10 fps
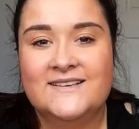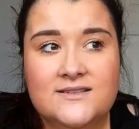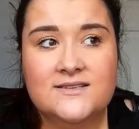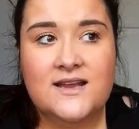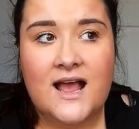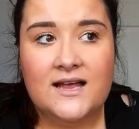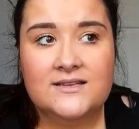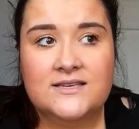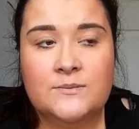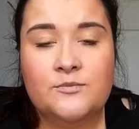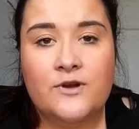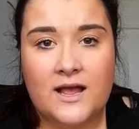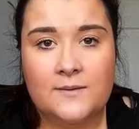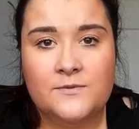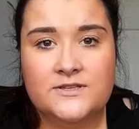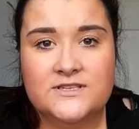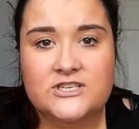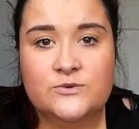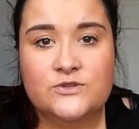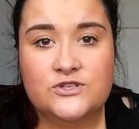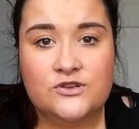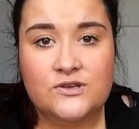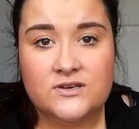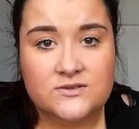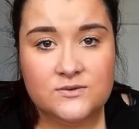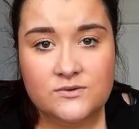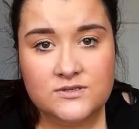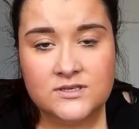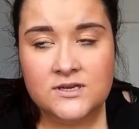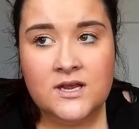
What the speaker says: She hasn't had a pram since she was 2 years old.